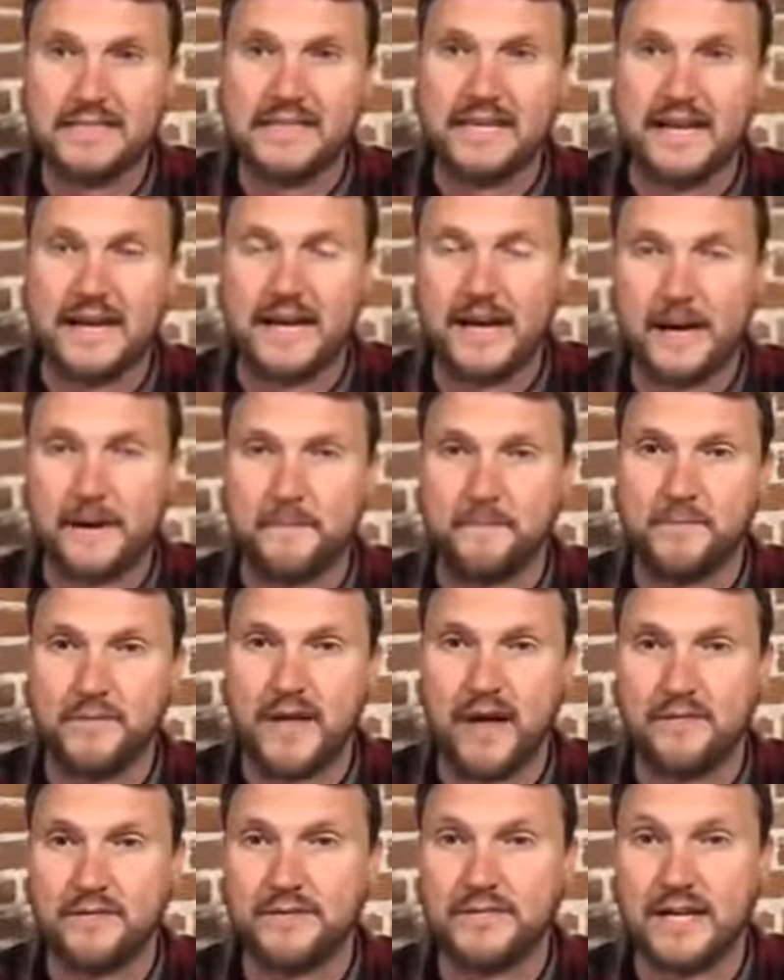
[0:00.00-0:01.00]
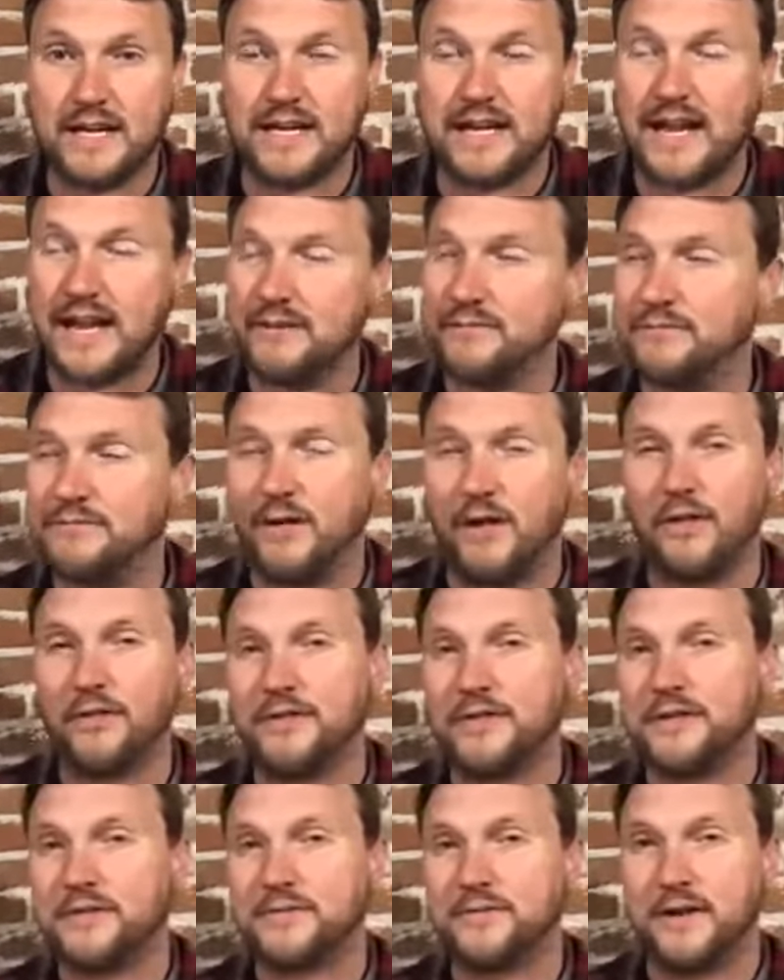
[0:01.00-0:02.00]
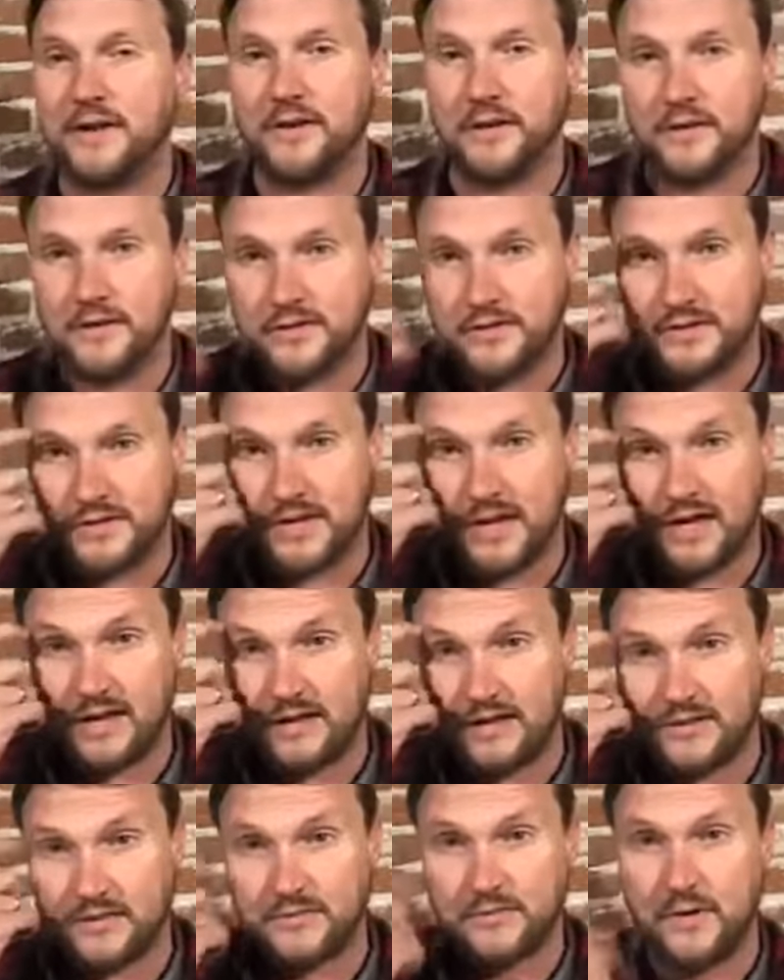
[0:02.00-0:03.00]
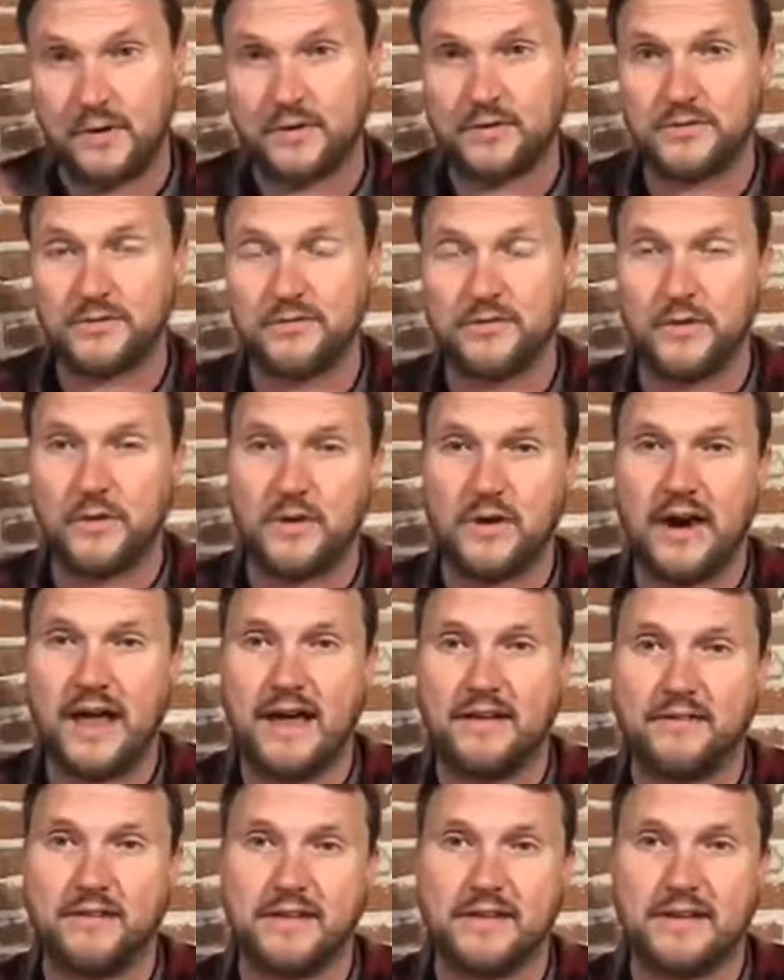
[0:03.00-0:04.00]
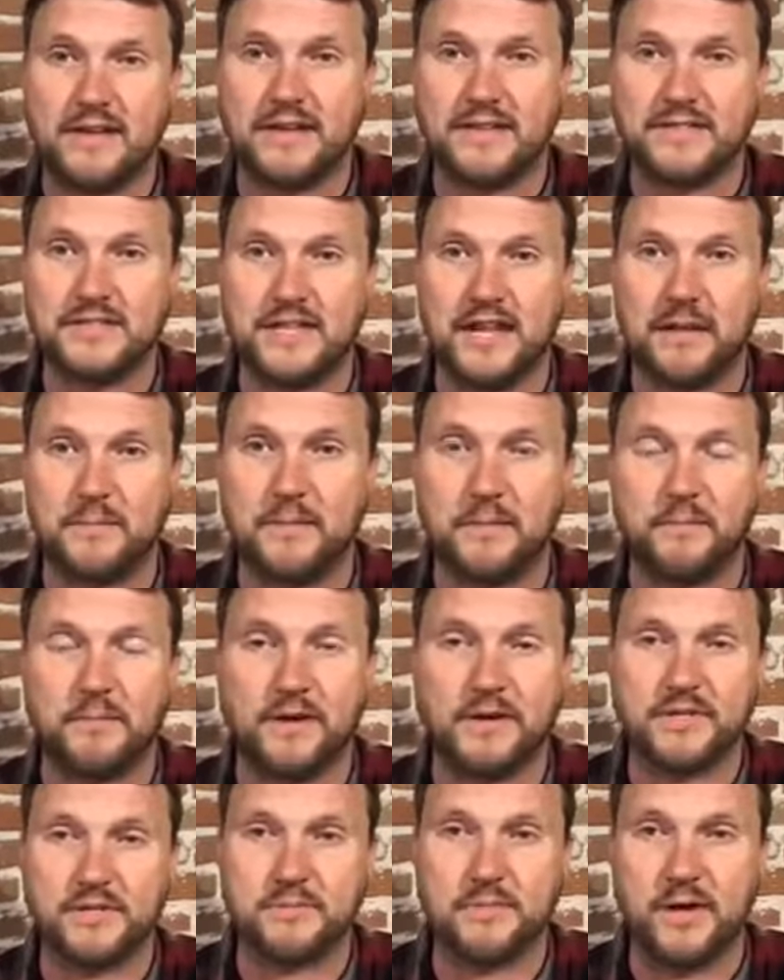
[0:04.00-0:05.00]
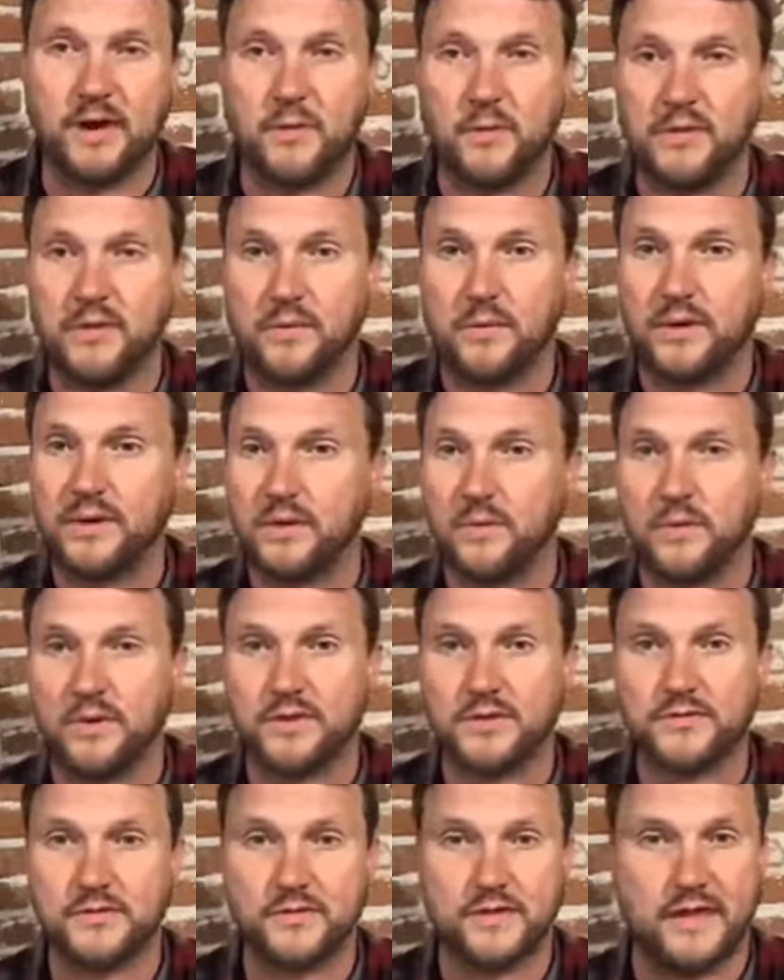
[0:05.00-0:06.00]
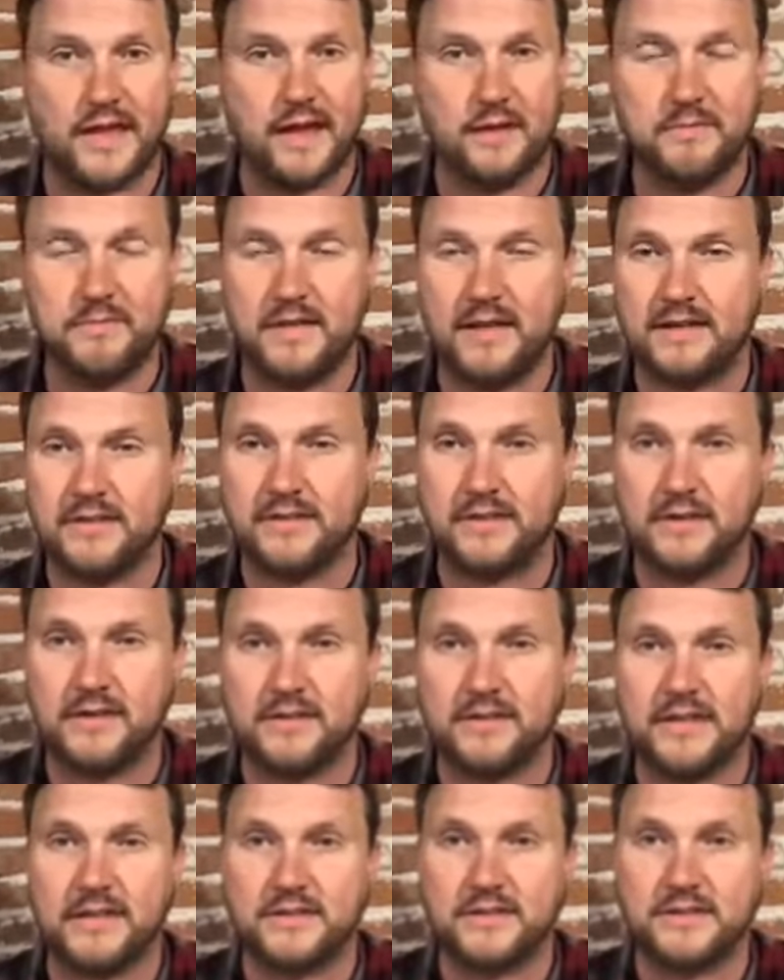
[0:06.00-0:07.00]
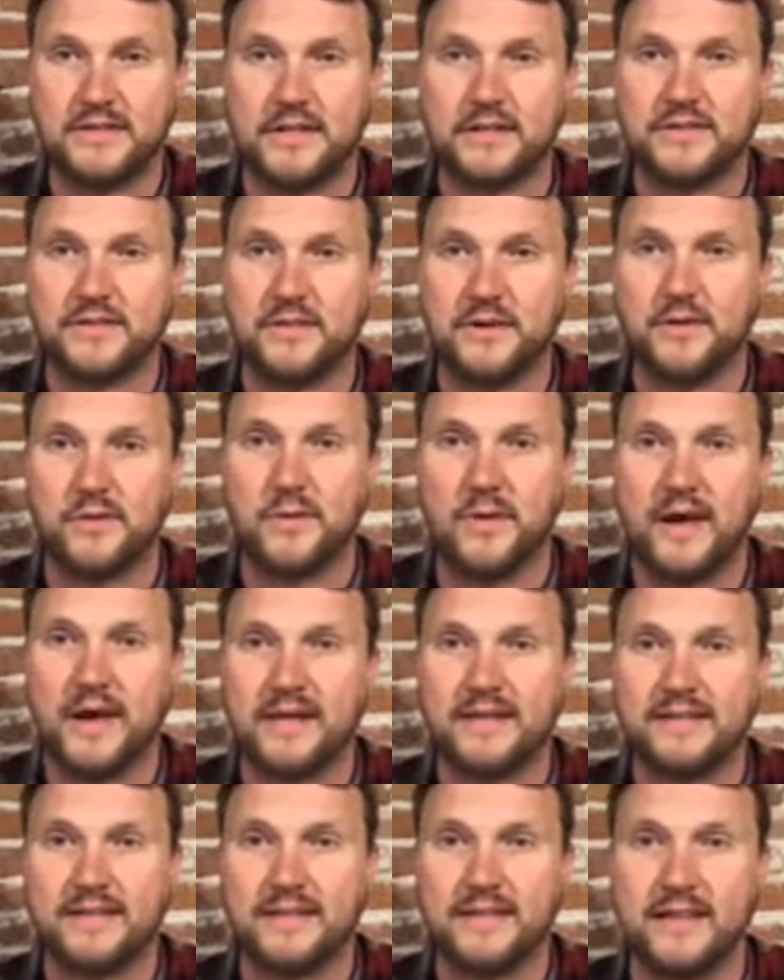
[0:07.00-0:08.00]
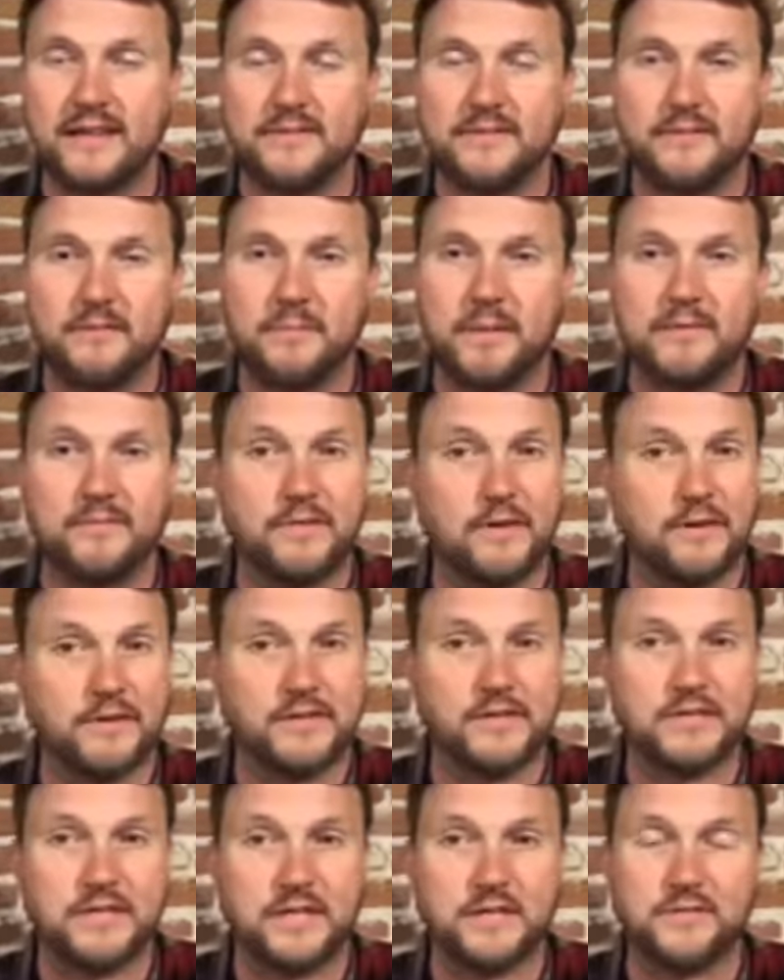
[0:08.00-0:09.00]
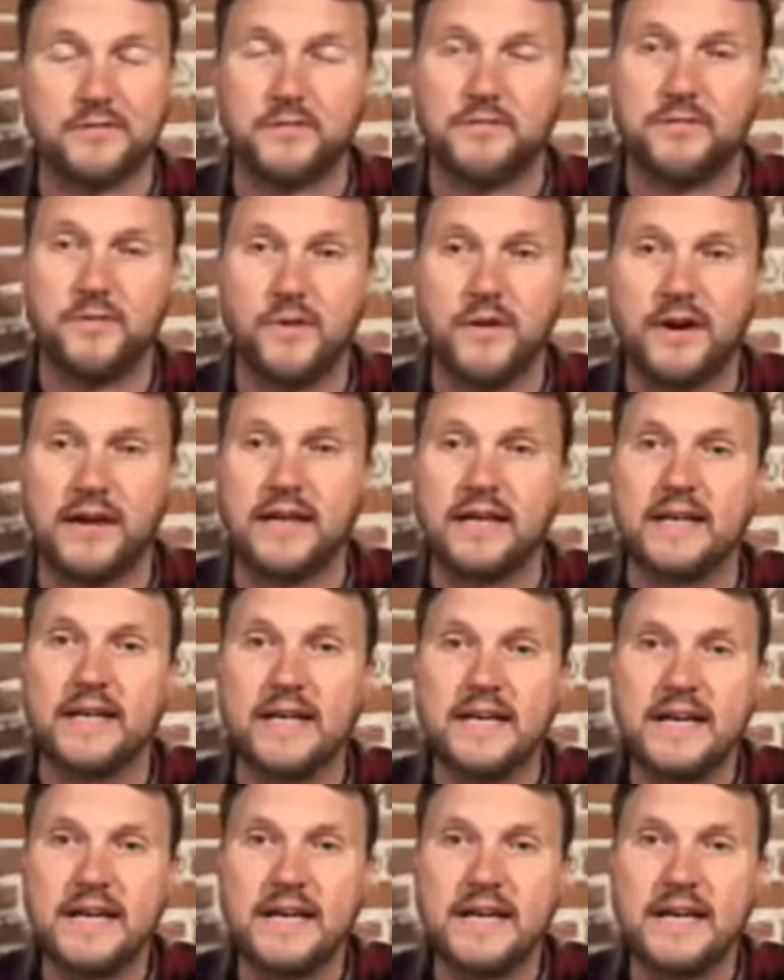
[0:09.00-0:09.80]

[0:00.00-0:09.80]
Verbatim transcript: Um, obviously, I can't fault these vendors, uh, these folks, for having uh, set up the pricing model with a way that works for them. That that's that's their right, and they've been very successful for it.